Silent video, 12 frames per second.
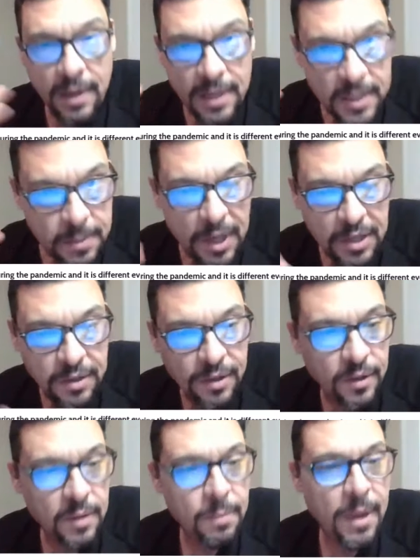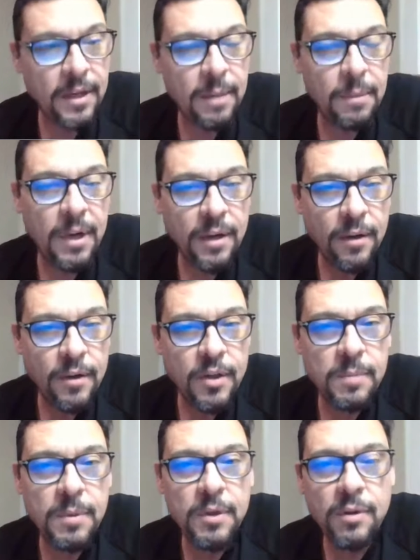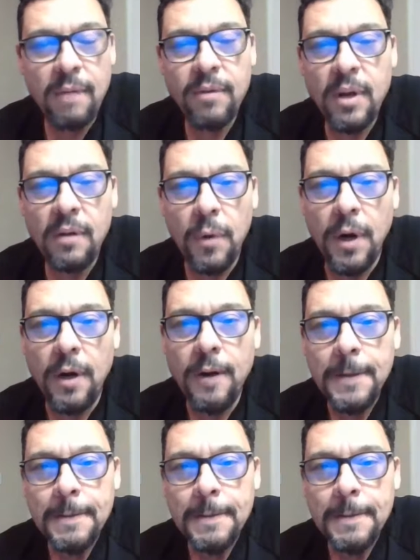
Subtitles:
especially during the pandemic, I know she's been driving everywhere.